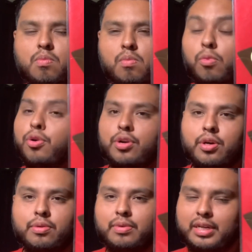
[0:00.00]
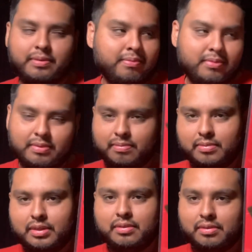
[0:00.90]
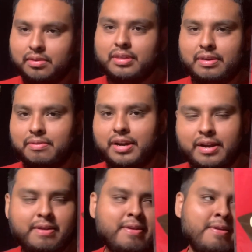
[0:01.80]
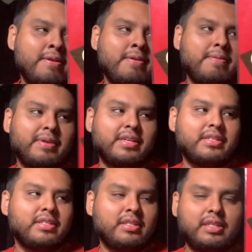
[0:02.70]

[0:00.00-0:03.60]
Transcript: more known. I'd say, right? Because